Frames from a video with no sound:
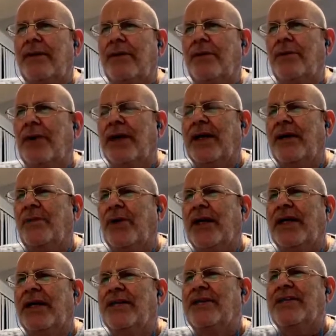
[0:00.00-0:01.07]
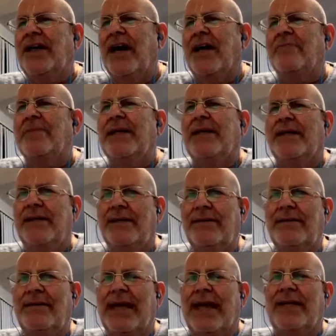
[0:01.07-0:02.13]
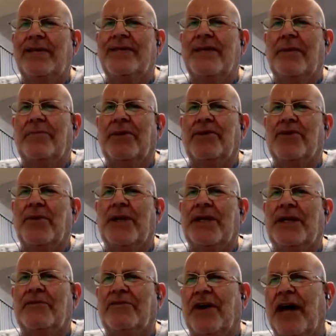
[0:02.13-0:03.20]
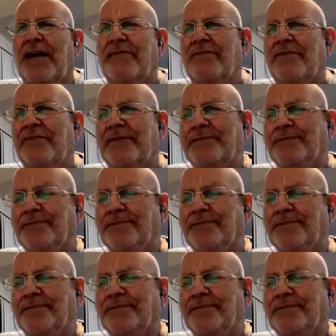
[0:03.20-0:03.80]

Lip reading: what is Dharma? That is number 25.